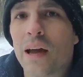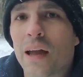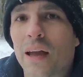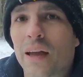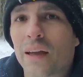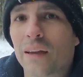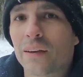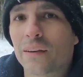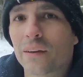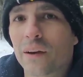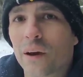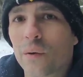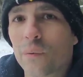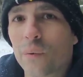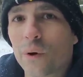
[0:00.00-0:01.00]
And
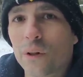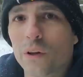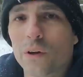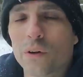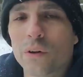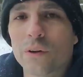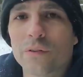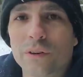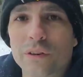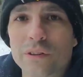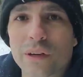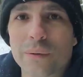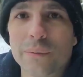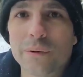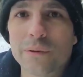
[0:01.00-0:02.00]
uh, willow, for
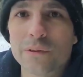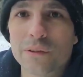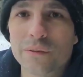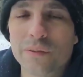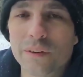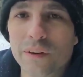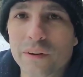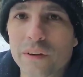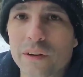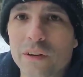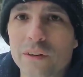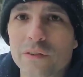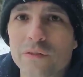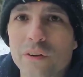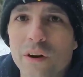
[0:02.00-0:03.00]
example, is a very
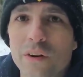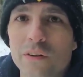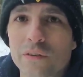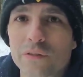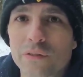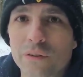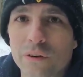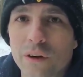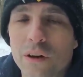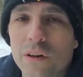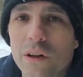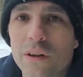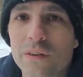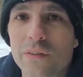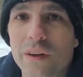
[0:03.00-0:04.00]
good fodder for a
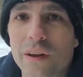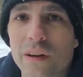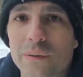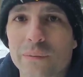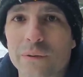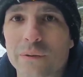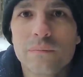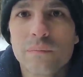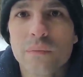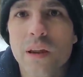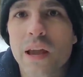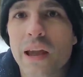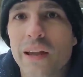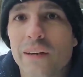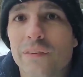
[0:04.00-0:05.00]
lot of animals.
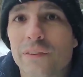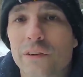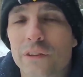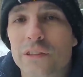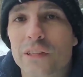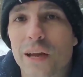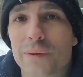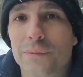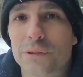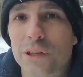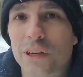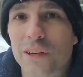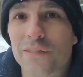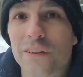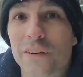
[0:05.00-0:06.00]
And if you're
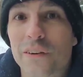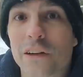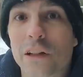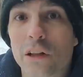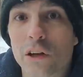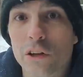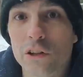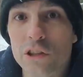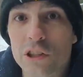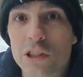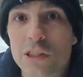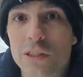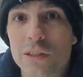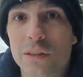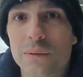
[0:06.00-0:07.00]
establishing a very large
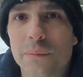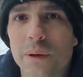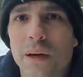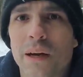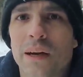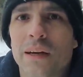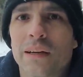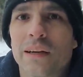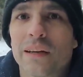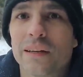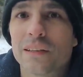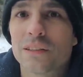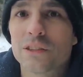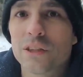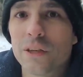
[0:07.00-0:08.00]
system,
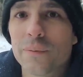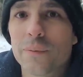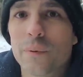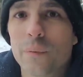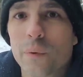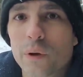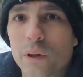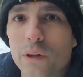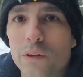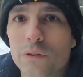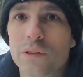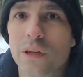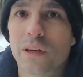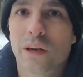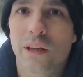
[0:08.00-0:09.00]
getting cheap
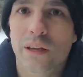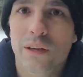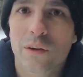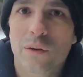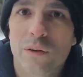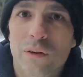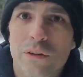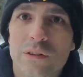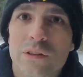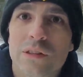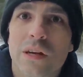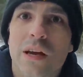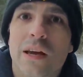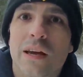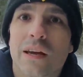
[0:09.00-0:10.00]
willows and acorns
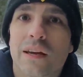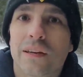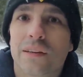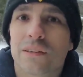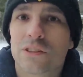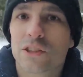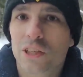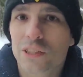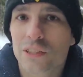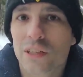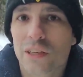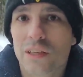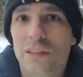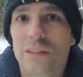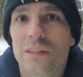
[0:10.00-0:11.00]
and
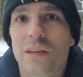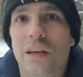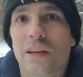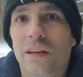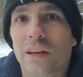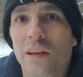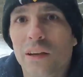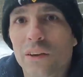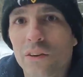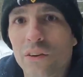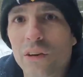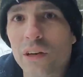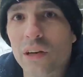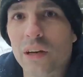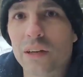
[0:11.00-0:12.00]
chestnuts and
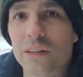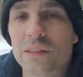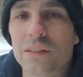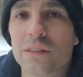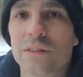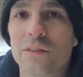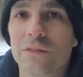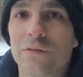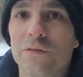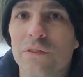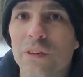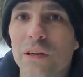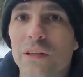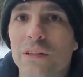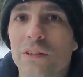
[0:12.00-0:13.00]
hickory nuts to
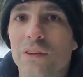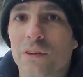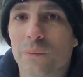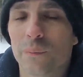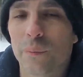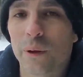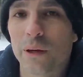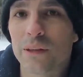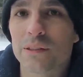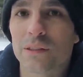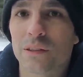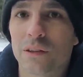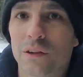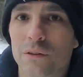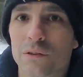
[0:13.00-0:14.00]
feed to your pigs
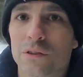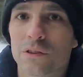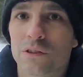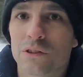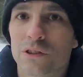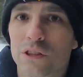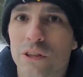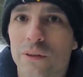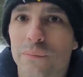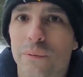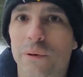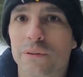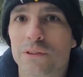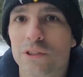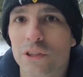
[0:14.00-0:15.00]
and goats and sheep
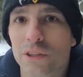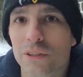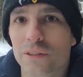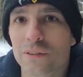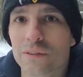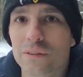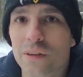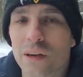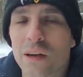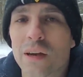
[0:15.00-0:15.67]
and chickens